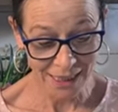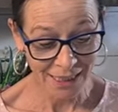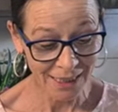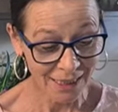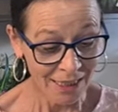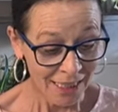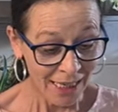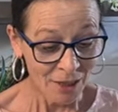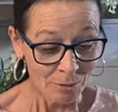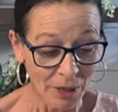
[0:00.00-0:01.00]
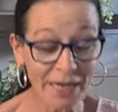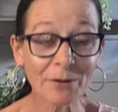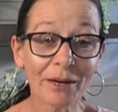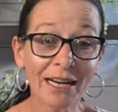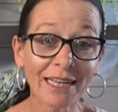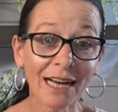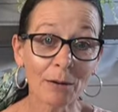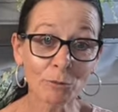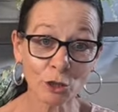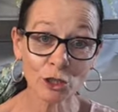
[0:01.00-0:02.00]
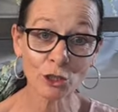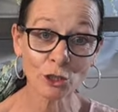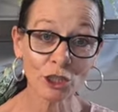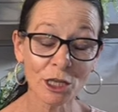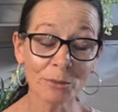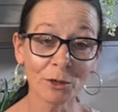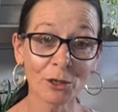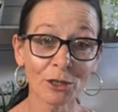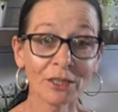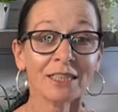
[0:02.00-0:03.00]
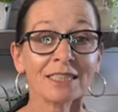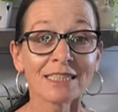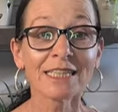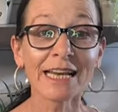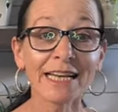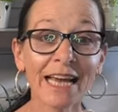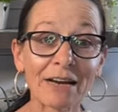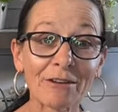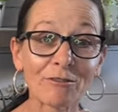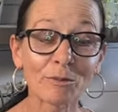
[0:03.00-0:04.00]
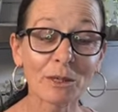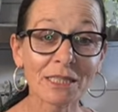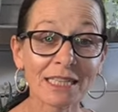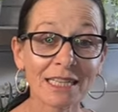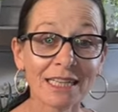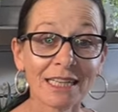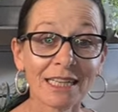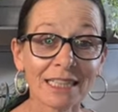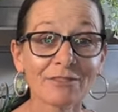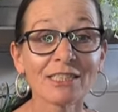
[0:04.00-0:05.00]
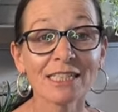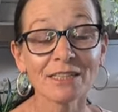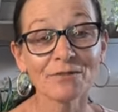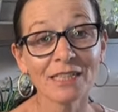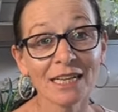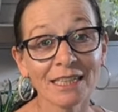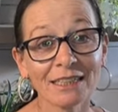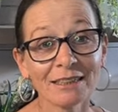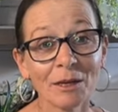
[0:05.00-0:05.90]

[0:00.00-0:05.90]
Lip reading: it. But anyway, I'm not going to touch it no more. Take care, everybody, and have a safe day.